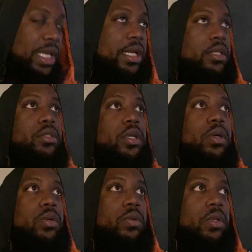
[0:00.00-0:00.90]

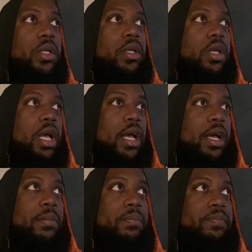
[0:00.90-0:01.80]
so
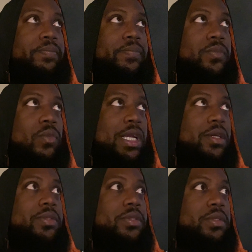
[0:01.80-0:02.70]
what
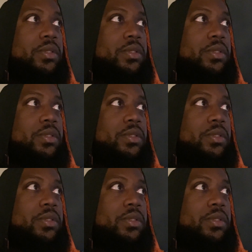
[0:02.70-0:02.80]
else?